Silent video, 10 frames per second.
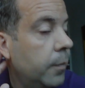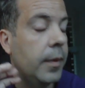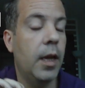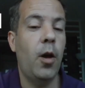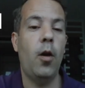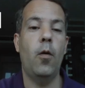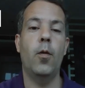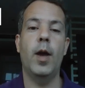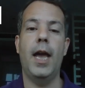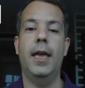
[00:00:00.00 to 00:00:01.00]

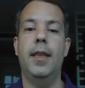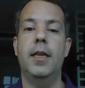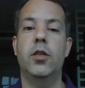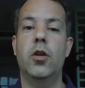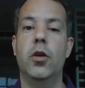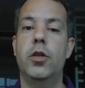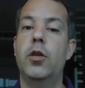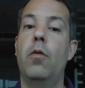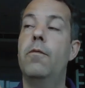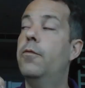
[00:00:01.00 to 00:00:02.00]
Okay, that's good. So
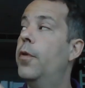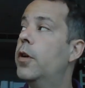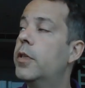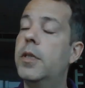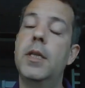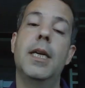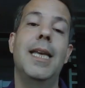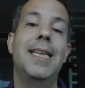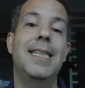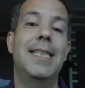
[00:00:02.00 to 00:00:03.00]
first,
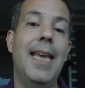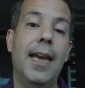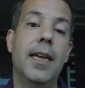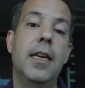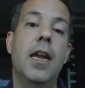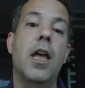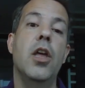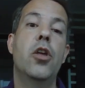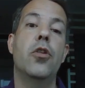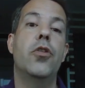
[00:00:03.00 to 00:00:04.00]
second,
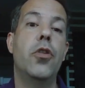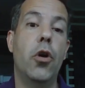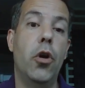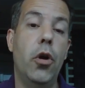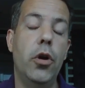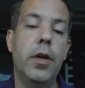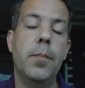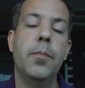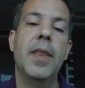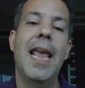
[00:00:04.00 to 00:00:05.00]
third,
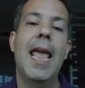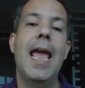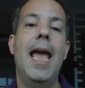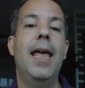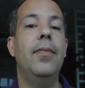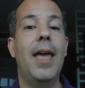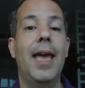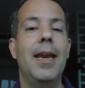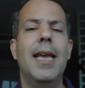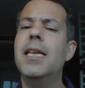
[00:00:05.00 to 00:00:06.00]
and then
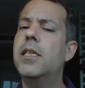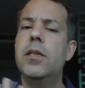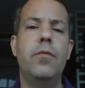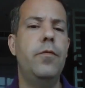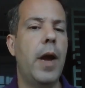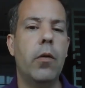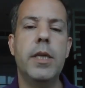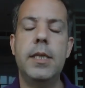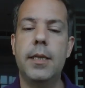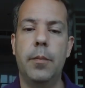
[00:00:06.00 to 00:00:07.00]
it's very
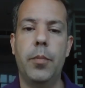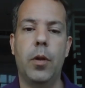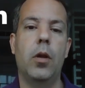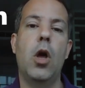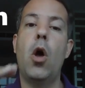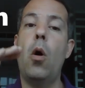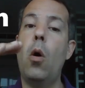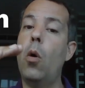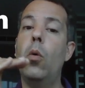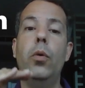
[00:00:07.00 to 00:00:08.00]
simple.
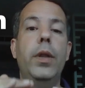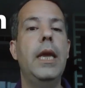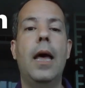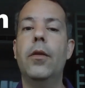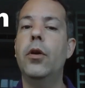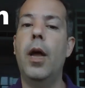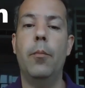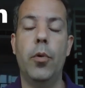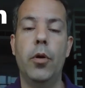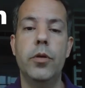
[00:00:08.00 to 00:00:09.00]
All the other
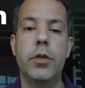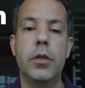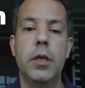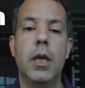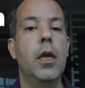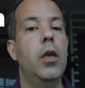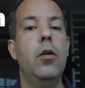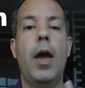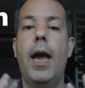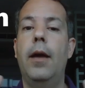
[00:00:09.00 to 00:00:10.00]
numbers you
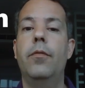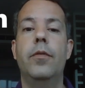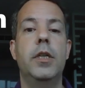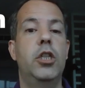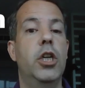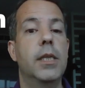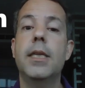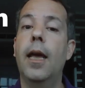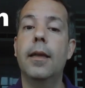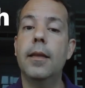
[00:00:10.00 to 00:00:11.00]
have just
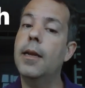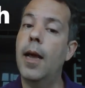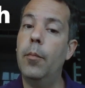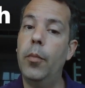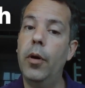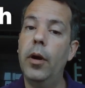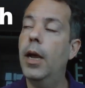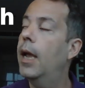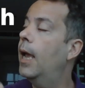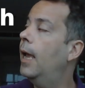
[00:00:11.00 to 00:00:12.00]
like the number,
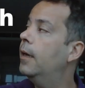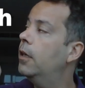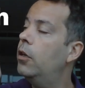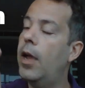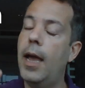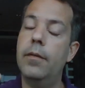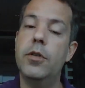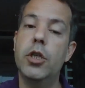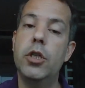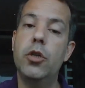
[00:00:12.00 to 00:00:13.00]
and you have
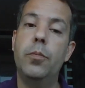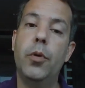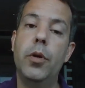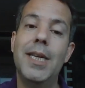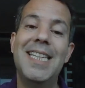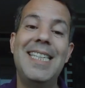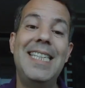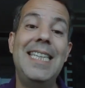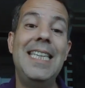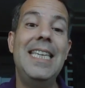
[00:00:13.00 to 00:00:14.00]
just to put
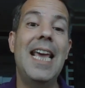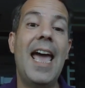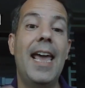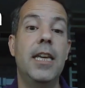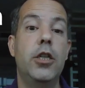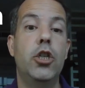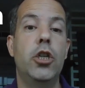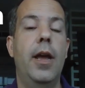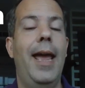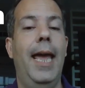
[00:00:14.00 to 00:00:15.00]
TH
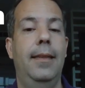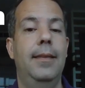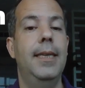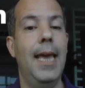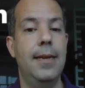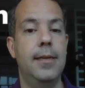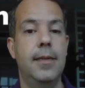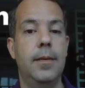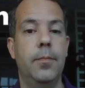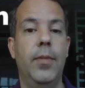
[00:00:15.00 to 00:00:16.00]
at the end,
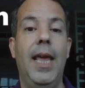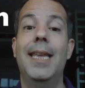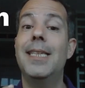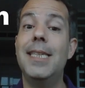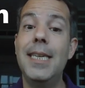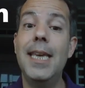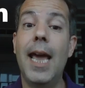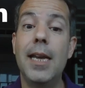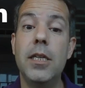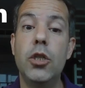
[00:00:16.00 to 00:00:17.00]
and
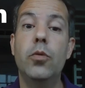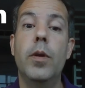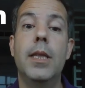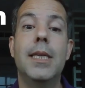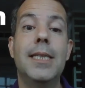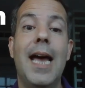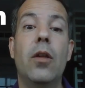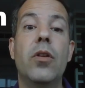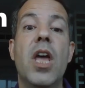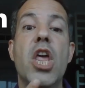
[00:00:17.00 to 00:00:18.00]
TH with the sound,
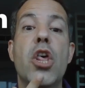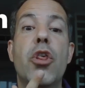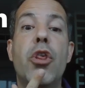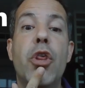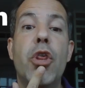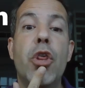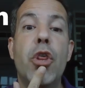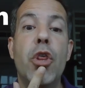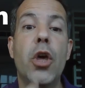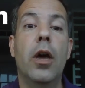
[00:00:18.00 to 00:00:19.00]

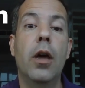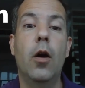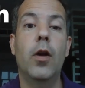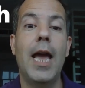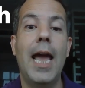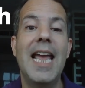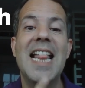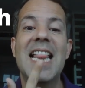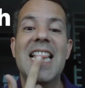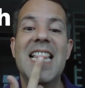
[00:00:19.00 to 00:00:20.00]
okay?
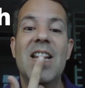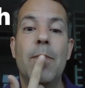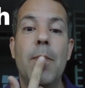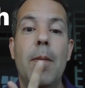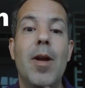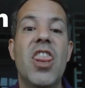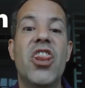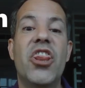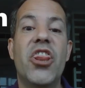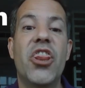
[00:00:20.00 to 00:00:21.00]
Remember,
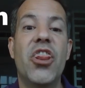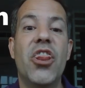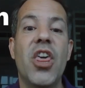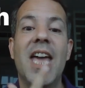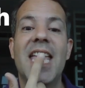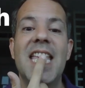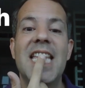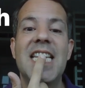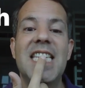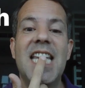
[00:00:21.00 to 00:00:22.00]

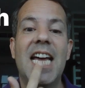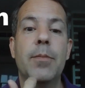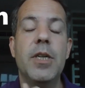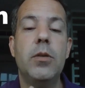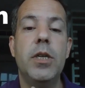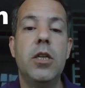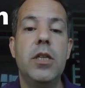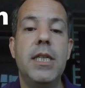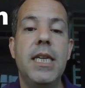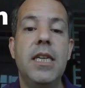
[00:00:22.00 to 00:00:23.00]
tongue between your
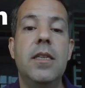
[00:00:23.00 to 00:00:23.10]
teeth.